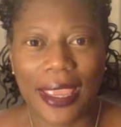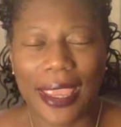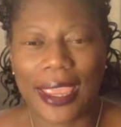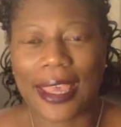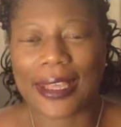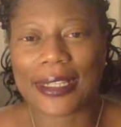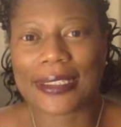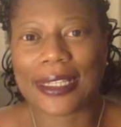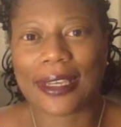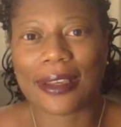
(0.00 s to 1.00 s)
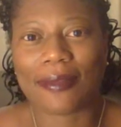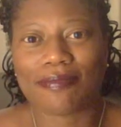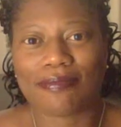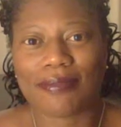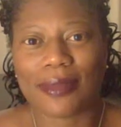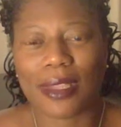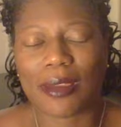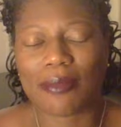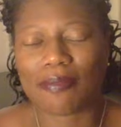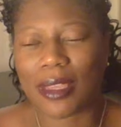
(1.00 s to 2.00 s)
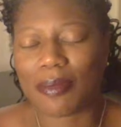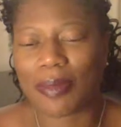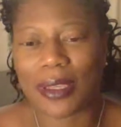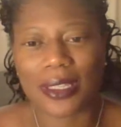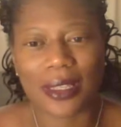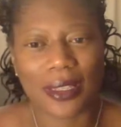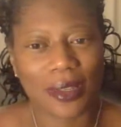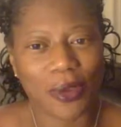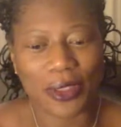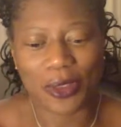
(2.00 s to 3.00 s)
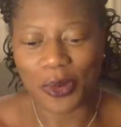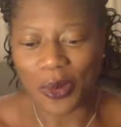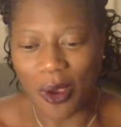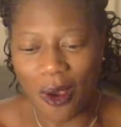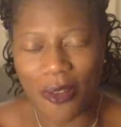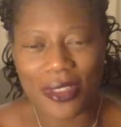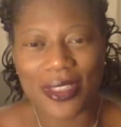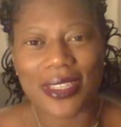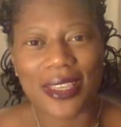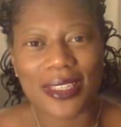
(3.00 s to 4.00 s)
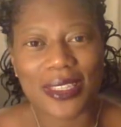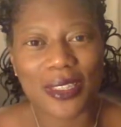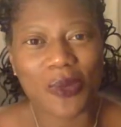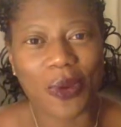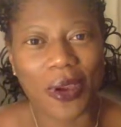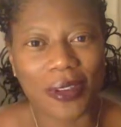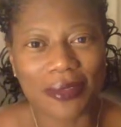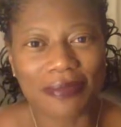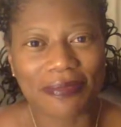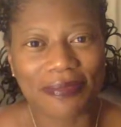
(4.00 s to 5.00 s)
And they basically went through all the tests as well,